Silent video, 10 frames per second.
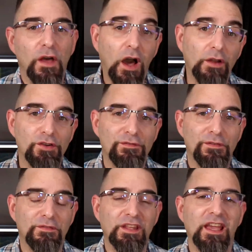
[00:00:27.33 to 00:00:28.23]
the
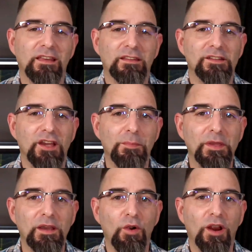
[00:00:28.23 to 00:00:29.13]
150-gallon
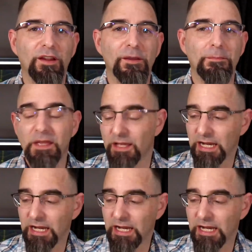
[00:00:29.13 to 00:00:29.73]
guppy aquarium.